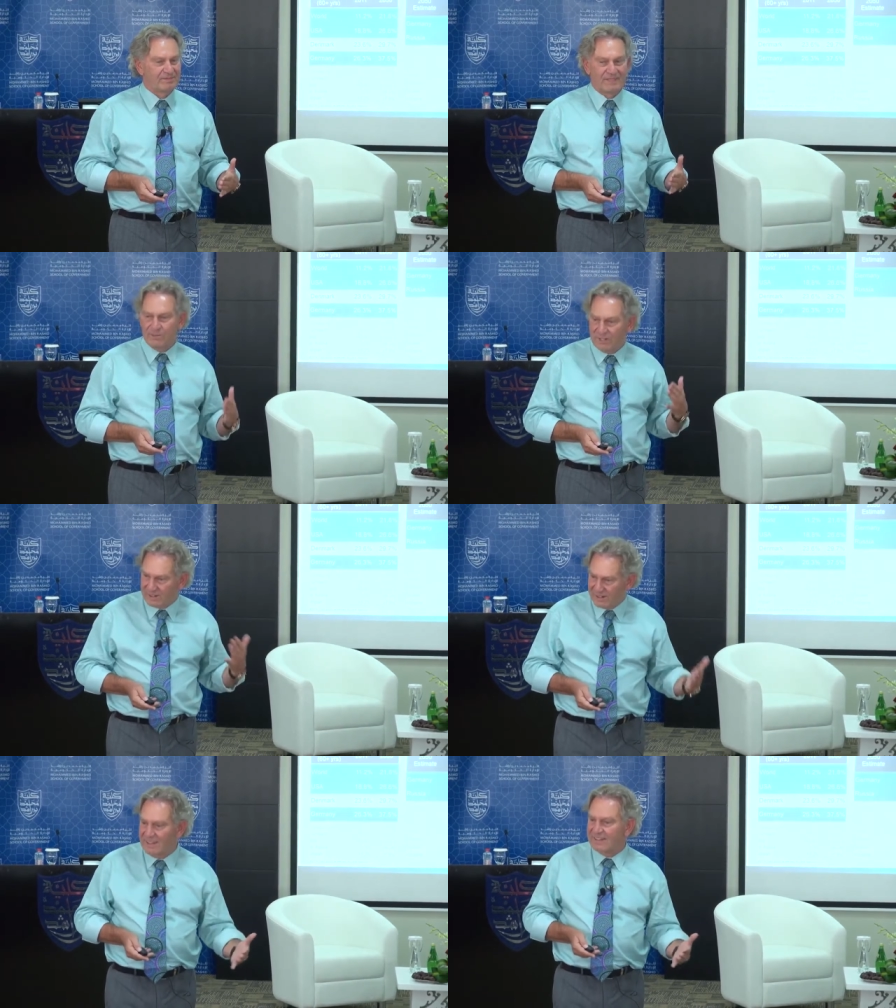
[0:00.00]
And
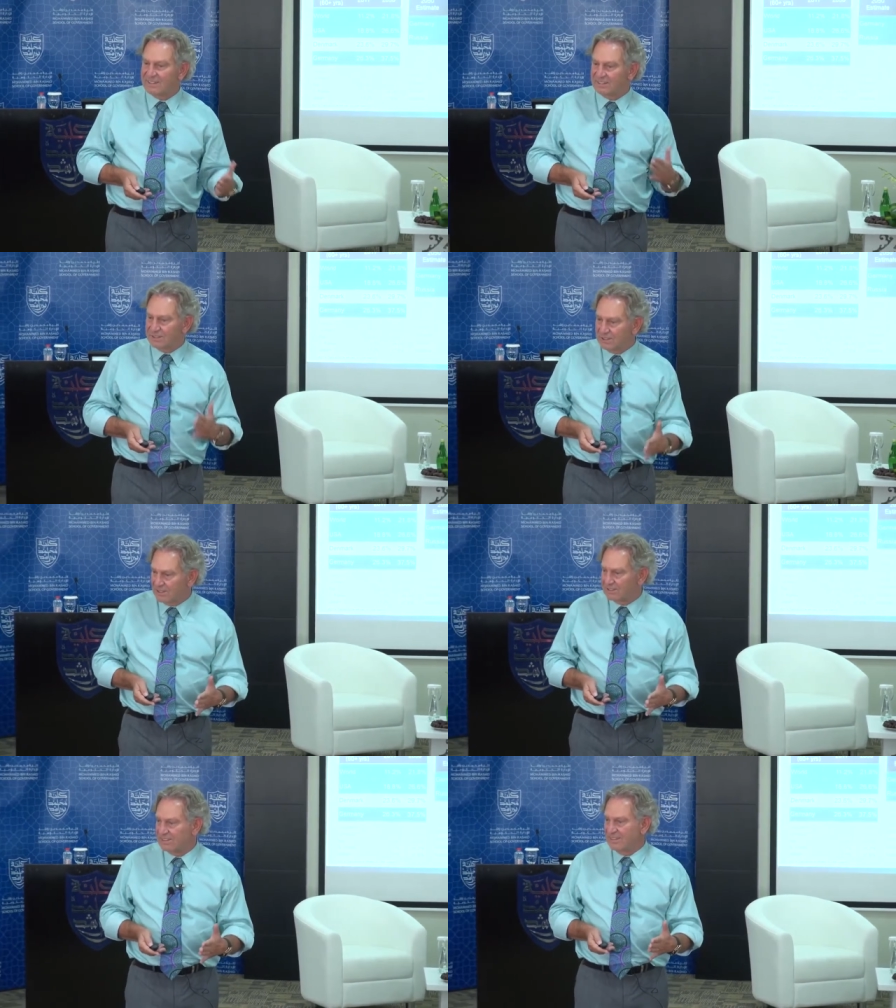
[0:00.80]
whether I like it or
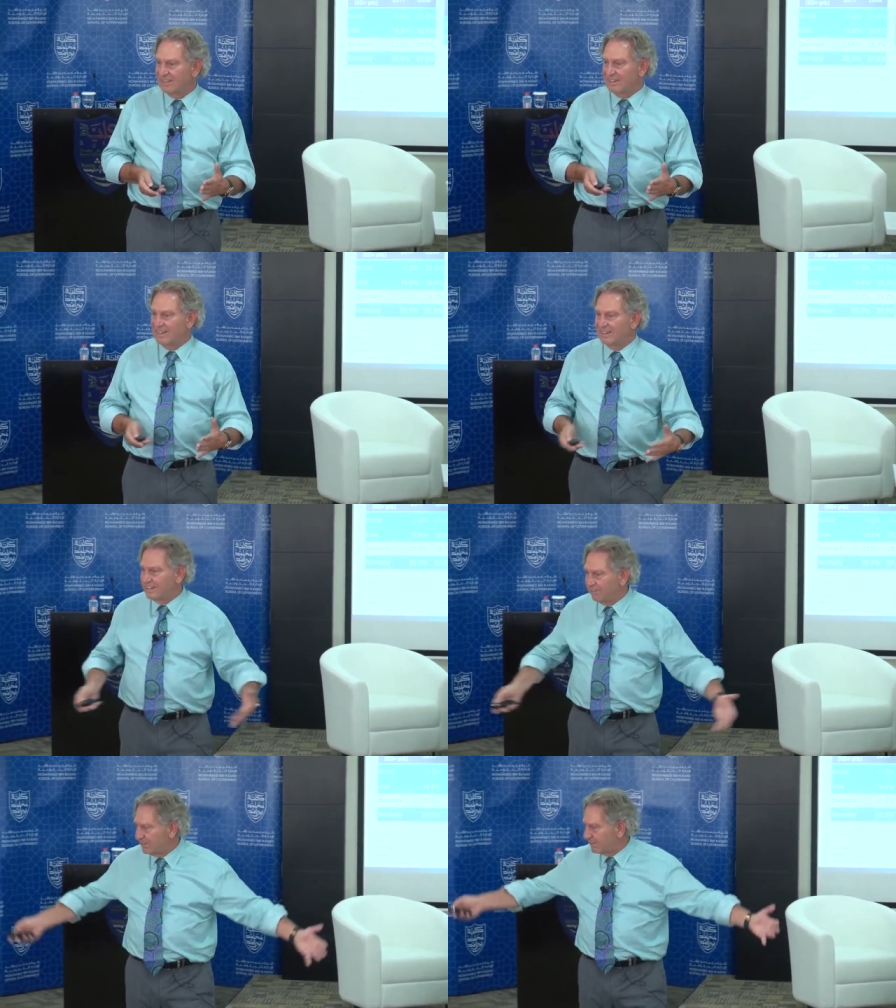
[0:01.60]
not, that
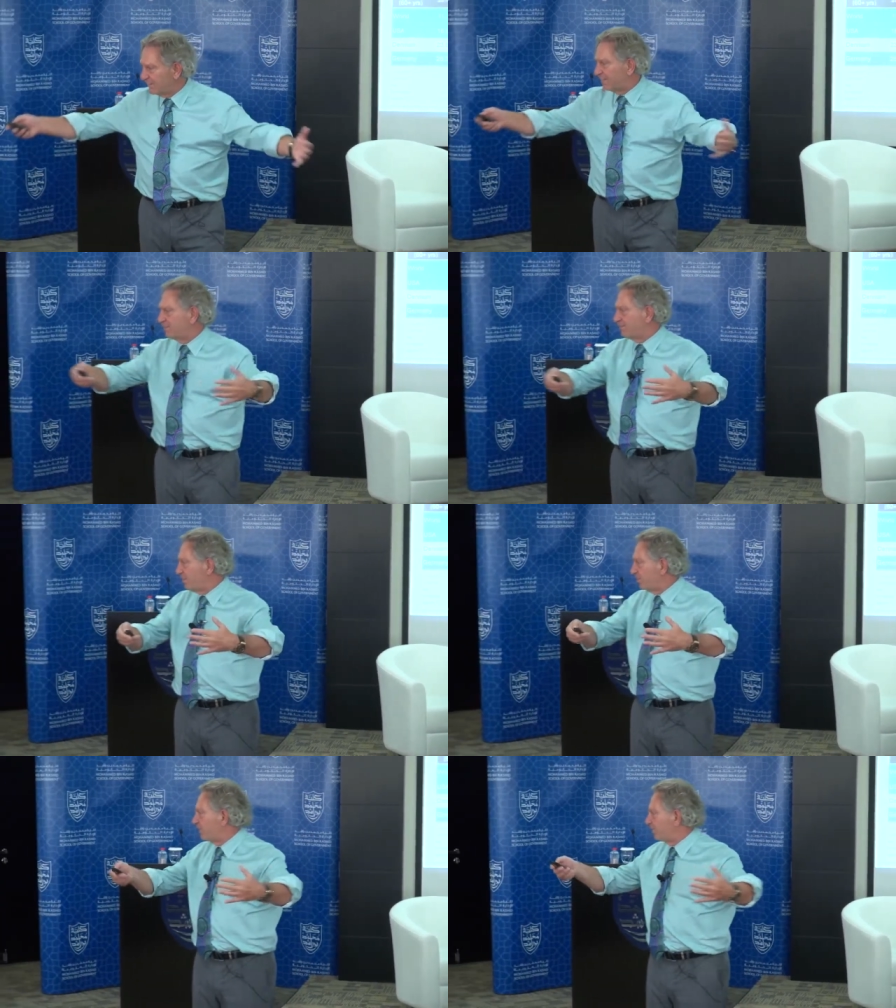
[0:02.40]
if we sit in the
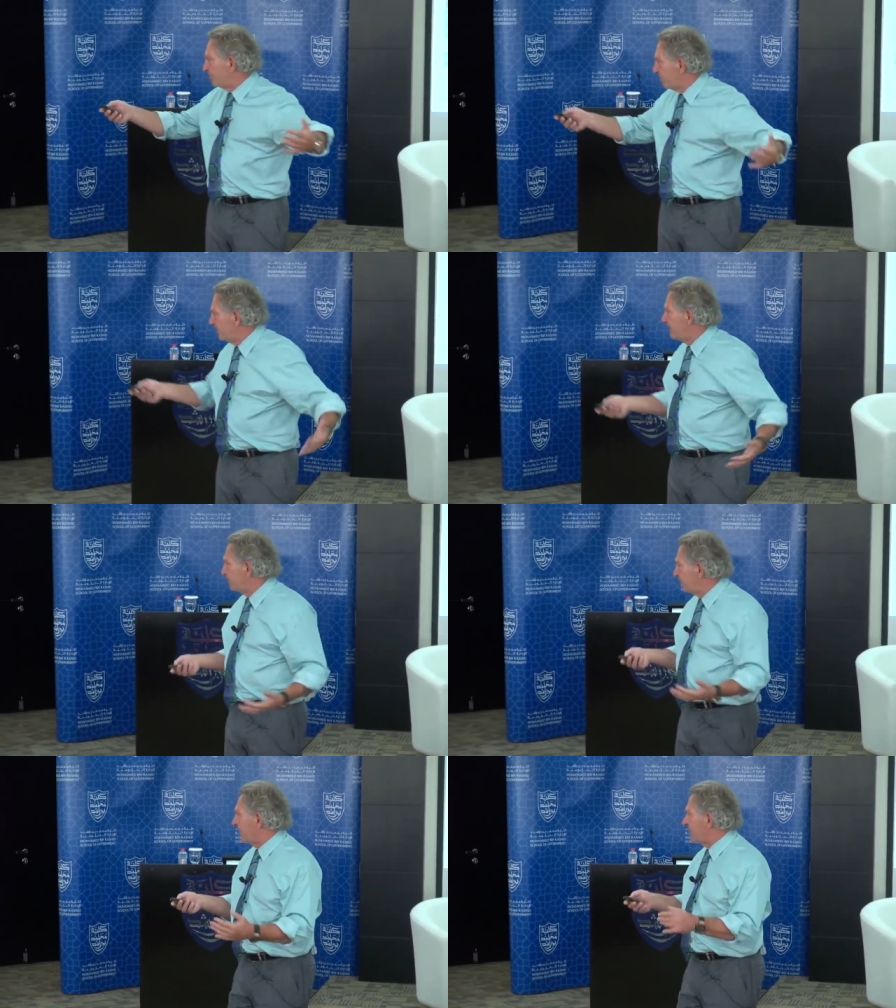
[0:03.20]
family room in the
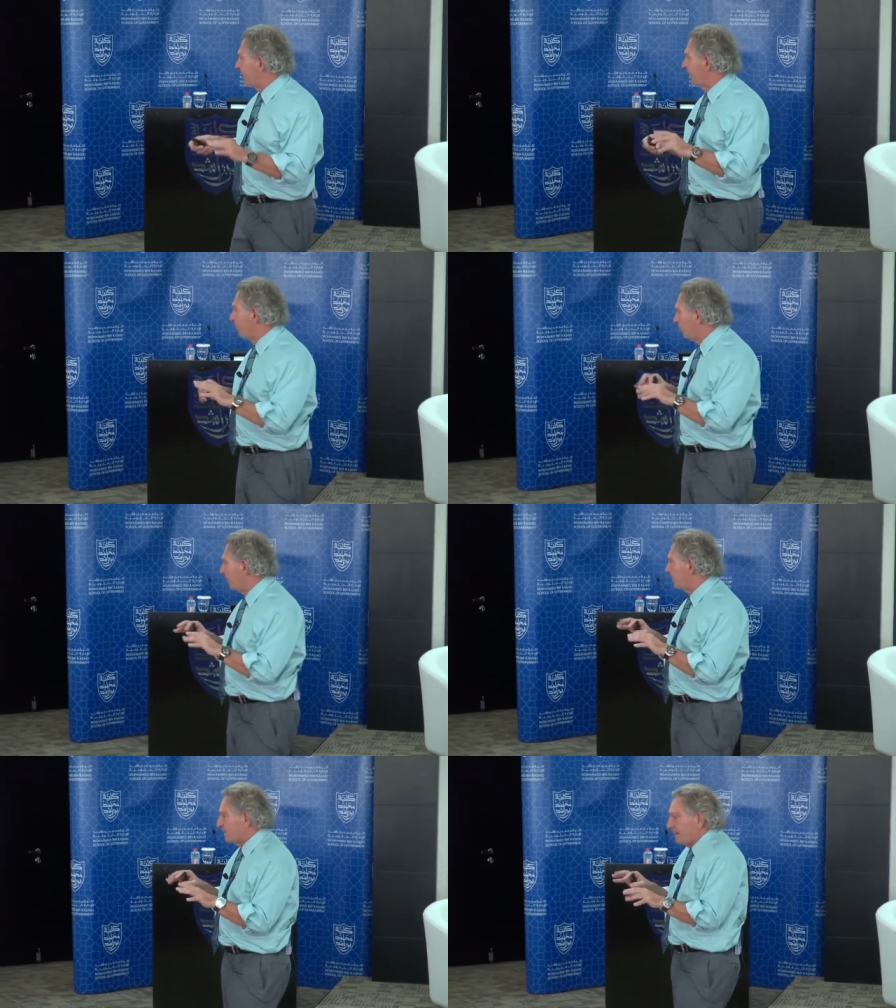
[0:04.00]
evening and they're
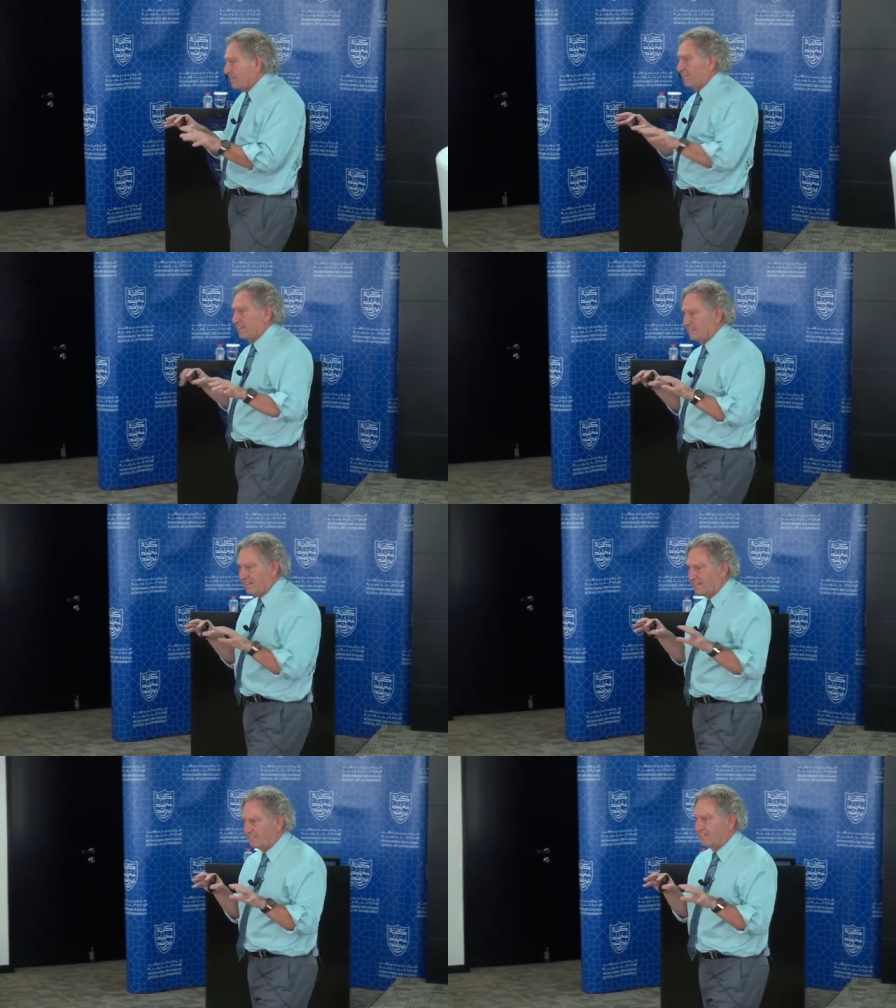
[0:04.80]
always, I think,
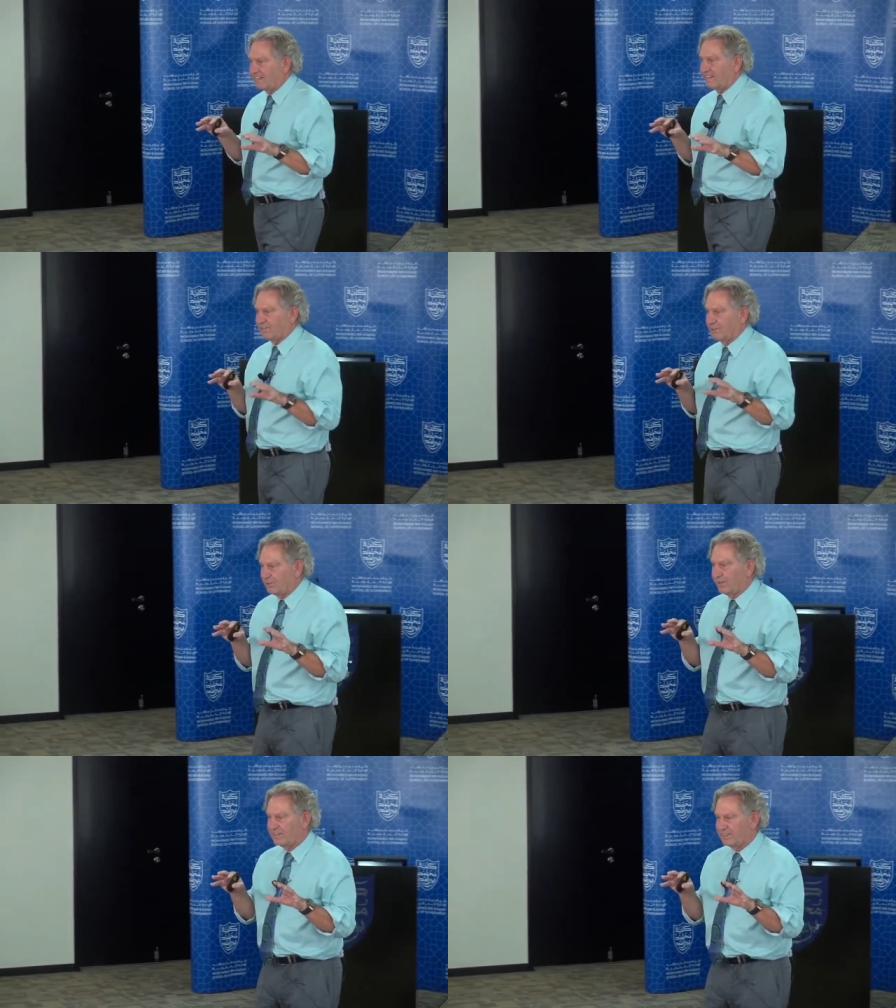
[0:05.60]
texting and
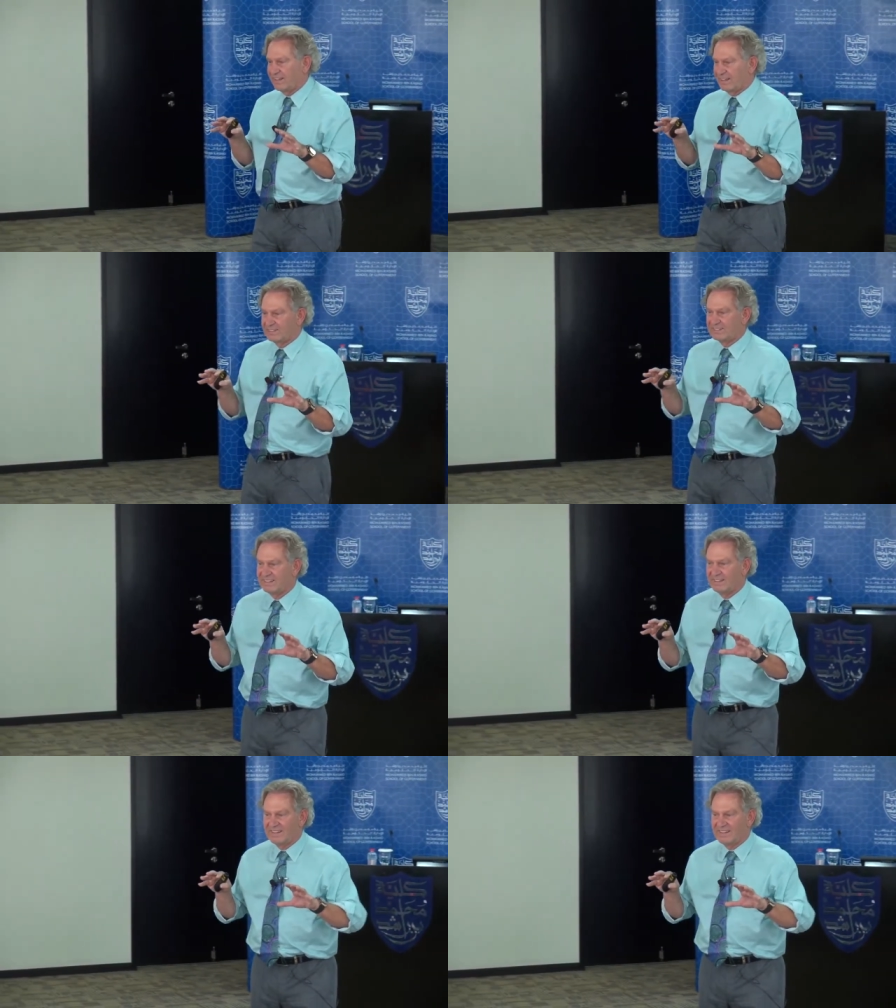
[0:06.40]
doing things,